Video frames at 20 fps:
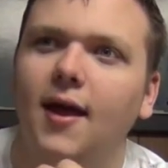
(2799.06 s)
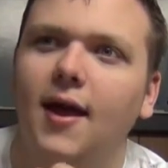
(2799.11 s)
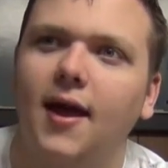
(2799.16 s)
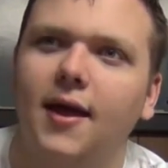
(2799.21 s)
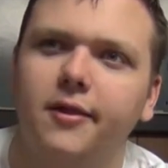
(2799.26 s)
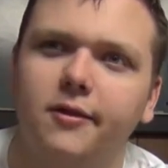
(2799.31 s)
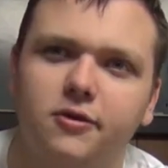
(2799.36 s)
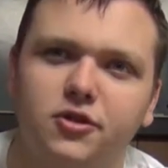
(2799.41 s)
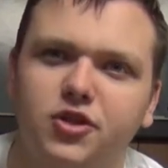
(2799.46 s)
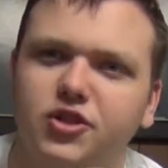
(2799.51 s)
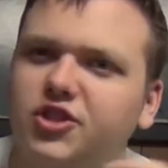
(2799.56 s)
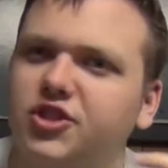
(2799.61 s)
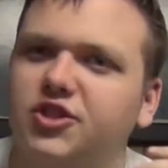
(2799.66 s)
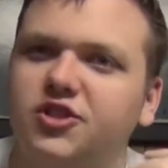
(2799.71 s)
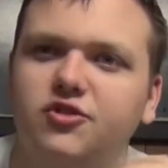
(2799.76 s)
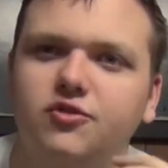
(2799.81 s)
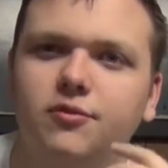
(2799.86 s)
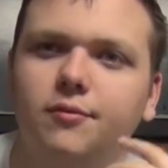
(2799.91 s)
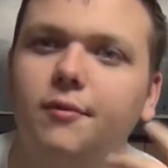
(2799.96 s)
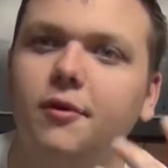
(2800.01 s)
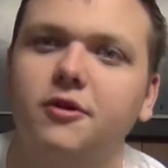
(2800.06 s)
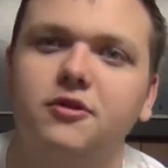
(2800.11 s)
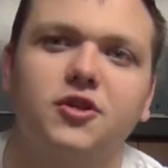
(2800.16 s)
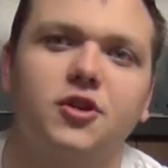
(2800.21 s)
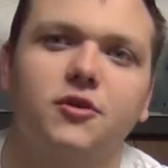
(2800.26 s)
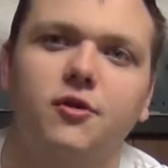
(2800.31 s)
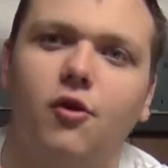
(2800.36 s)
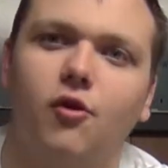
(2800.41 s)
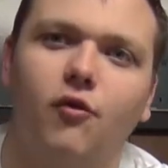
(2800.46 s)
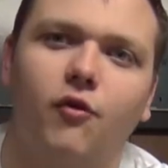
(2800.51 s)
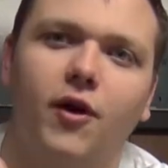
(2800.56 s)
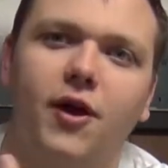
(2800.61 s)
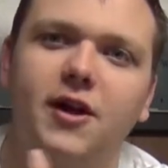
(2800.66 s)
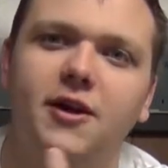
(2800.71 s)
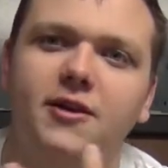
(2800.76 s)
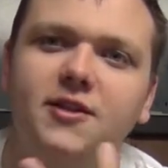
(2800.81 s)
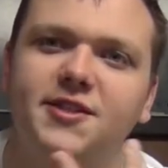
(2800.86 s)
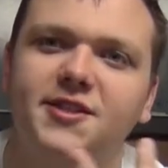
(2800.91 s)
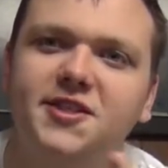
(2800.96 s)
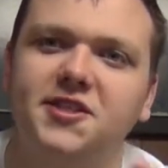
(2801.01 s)
And there's a
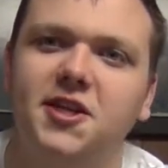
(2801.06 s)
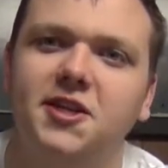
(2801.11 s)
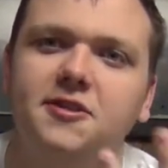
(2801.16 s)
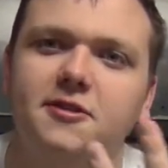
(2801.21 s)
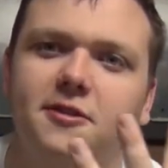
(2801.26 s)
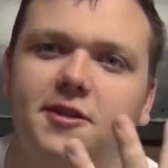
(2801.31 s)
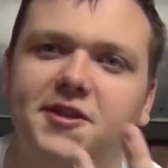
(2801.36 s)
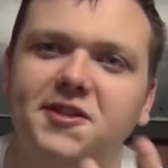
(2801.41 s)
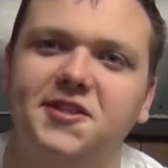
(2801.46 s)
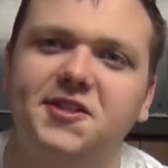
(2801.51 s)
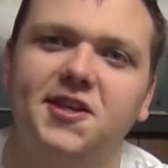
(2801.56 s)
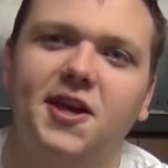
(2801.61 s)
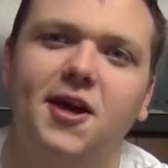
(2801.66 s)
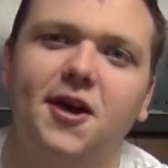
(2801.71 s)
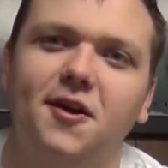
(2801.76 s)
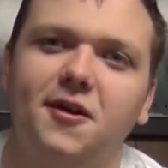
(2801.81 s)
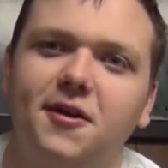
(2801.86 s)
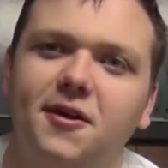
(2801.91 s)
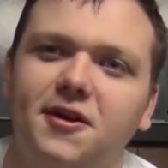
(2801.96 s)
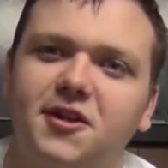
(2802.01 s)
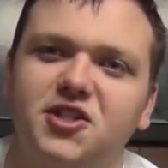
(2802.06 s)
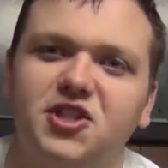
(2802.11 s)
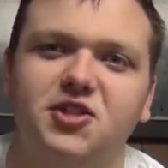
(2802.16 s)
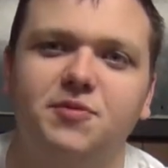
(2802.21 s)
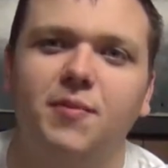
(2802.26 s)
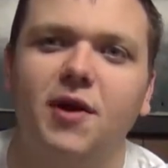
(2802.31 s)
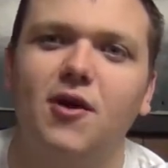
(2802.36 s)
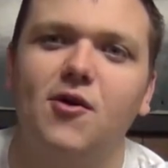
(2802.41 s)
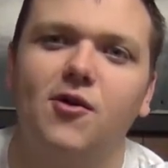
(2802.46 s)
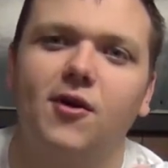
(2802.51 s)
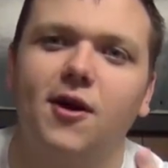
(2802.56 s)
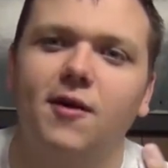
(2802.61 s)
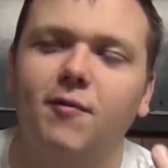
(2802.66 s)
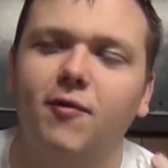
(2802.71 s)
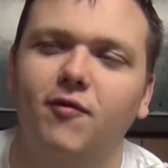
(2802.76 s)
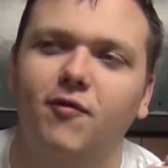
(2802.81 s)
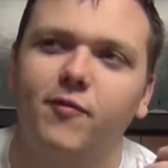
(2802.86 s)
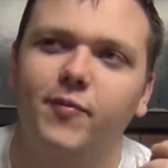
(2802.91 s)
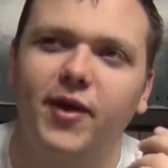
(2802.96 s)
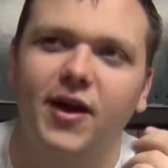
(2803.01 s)
great sizzling sound and a smell
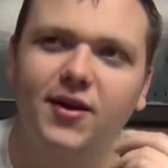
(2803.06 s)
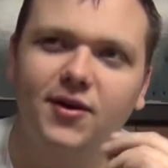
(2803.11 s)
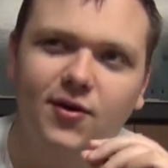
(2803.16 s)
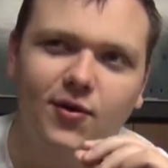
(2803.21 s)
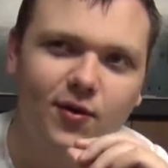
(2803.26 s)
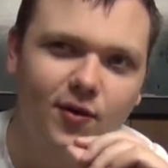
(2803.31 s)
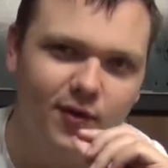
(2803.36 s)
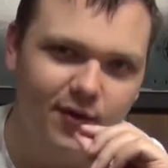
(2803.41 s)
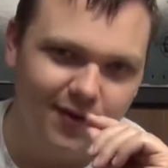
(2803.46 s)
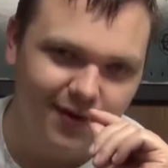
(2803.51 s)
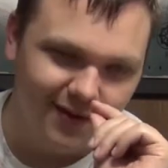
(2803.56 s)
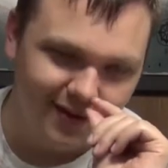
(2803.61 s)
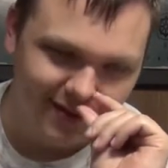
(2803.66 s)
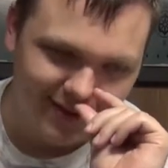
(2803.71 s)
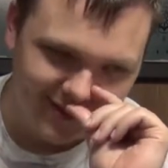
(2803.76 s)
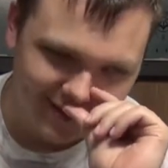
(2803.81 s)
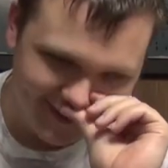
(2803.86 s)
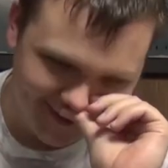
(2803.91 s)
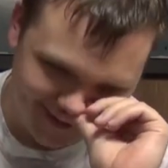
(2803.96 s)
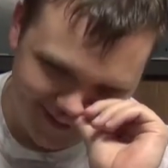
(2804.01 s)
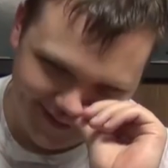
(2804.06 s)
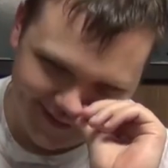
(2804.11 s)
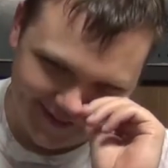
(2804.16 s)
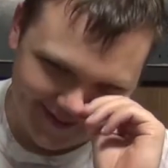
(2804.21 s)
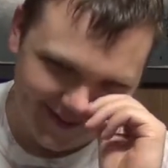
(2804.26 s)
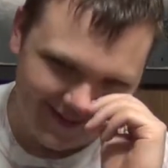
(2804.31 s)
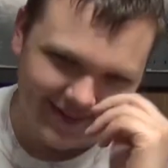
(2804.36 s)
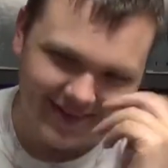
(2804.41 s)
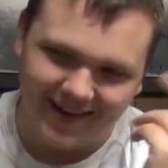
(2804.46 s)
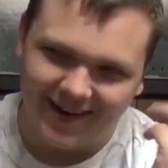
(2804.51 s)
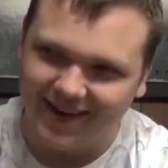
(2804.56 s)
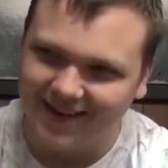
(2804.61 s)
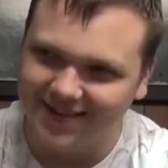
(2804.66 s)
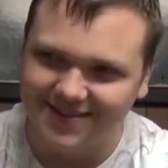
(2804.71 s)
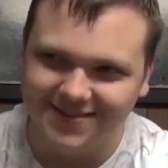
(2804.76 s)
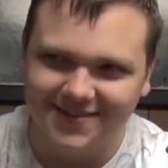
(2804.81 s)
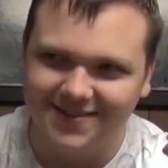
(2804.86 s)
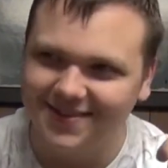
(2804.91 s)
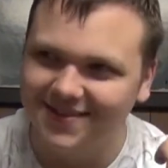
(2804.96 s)
coming from that door. Yeah,